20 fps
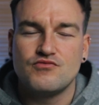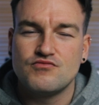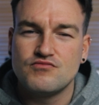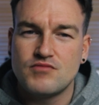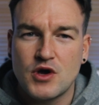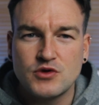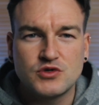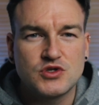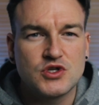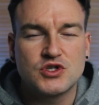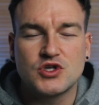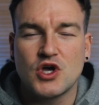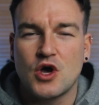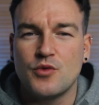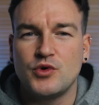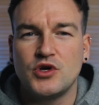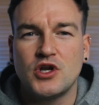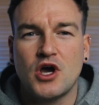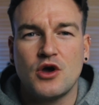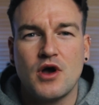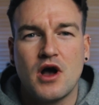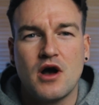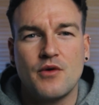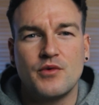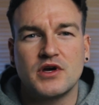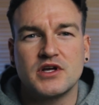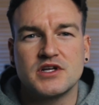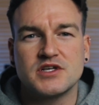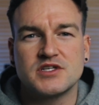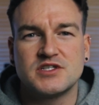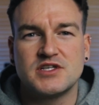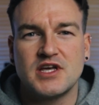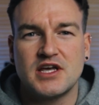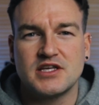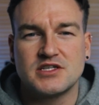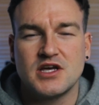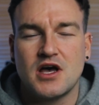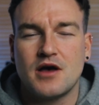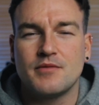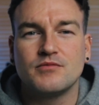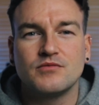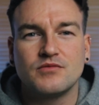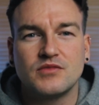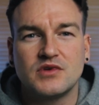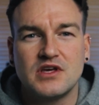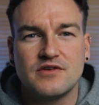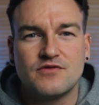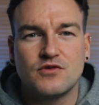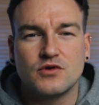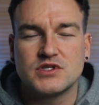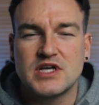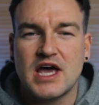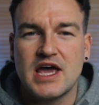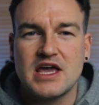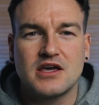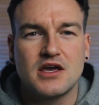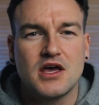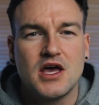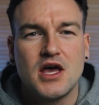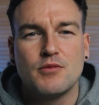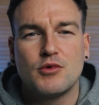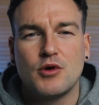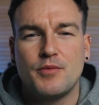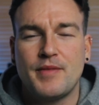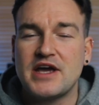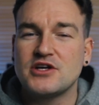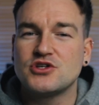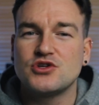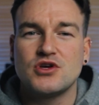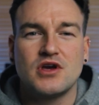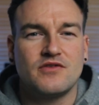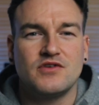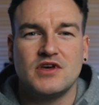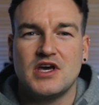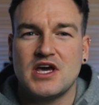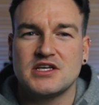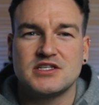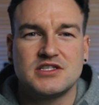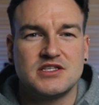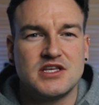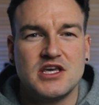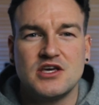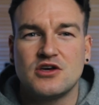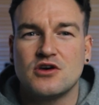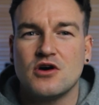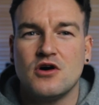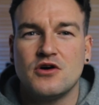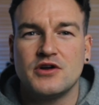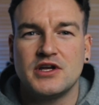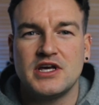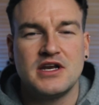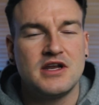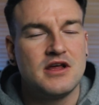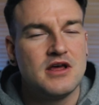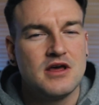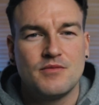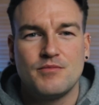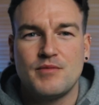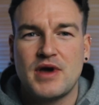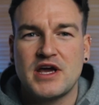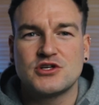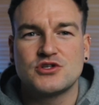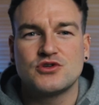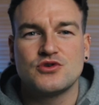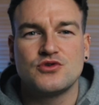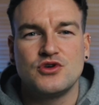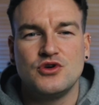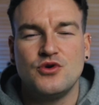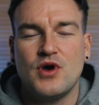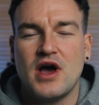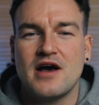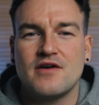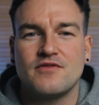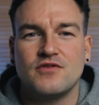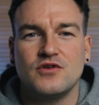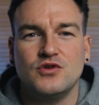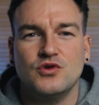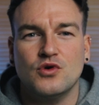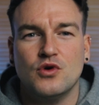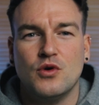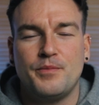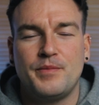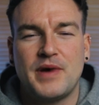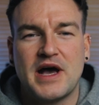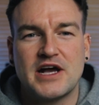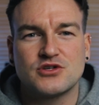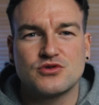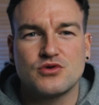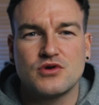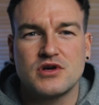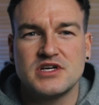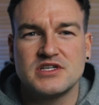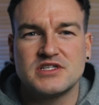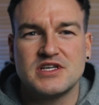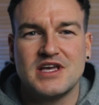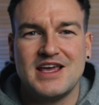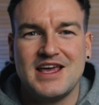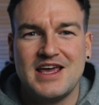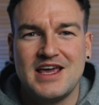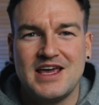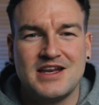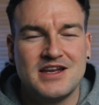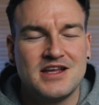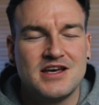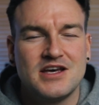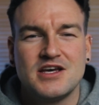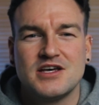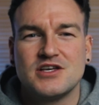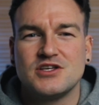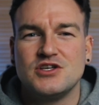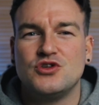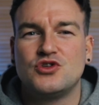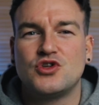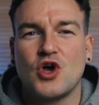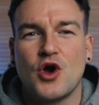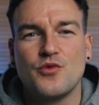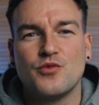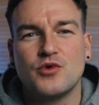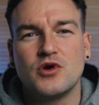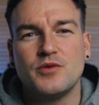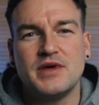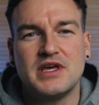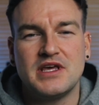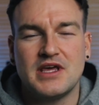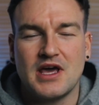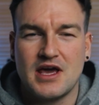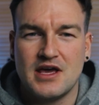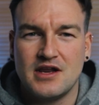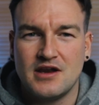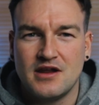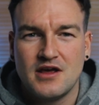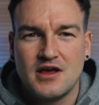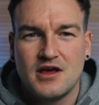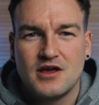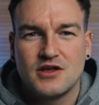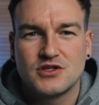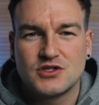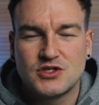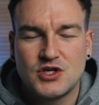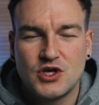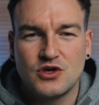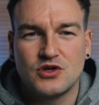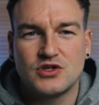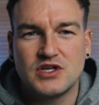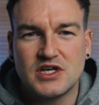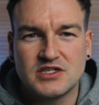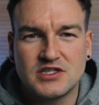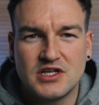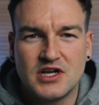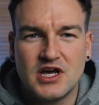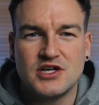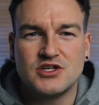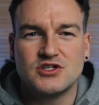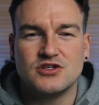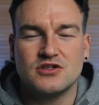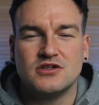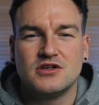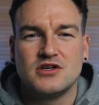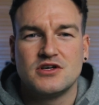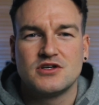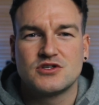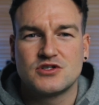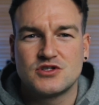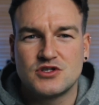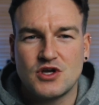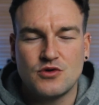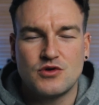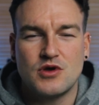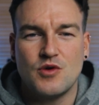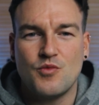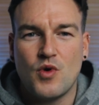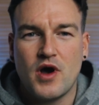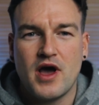most of the time we know how we're going to set up, give or take, but make sure you have your SD card in, make sure you have your batteries in. You don't want to be getting to your destination soaking